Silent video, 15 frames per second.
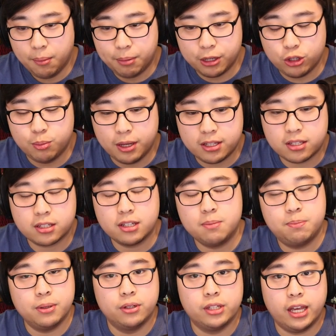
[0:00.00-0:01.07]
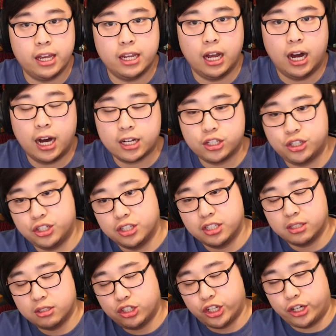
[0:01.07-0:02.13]
but you basically build a
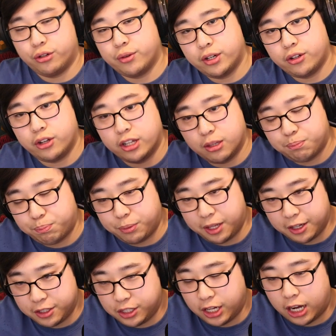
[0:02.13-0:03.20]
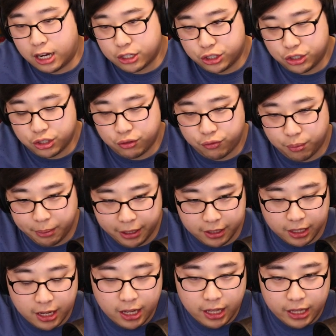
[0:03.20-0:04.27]
oxygen generator, and it takes the oxygen from
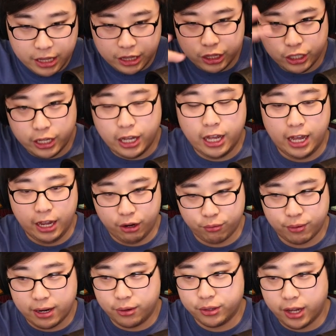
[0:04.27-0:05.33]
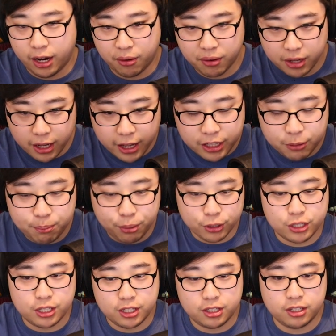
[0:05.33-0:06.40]
like the around area and then
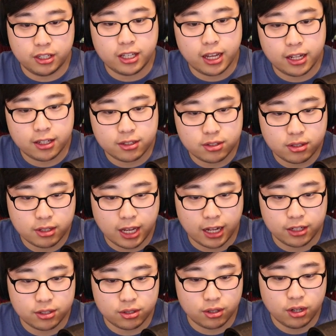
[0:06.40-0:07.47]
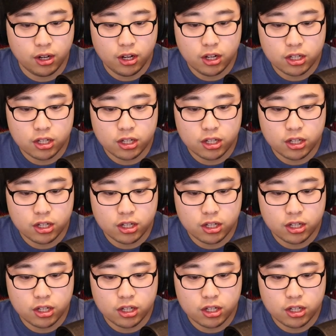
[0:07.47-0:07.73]
puts it into the canister.